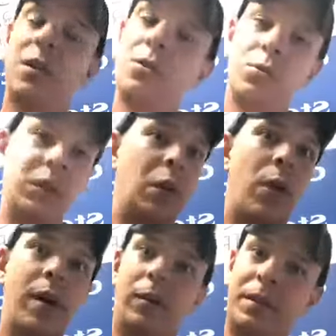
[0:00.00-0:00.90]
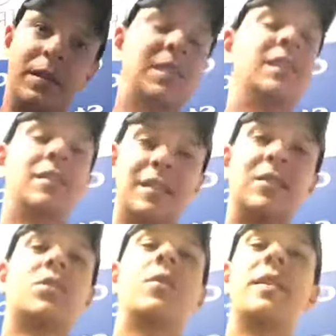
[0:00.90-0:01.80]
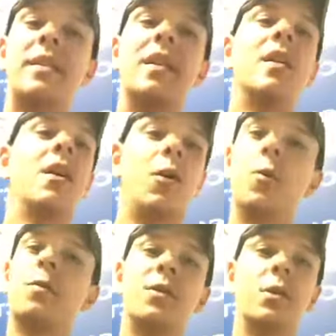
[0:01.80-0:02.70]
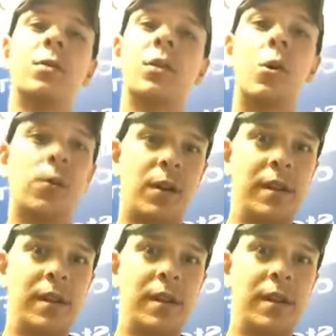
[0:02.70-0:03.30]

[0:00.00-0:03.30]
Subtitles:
are going to do really well if they just did these 3 over and over and over,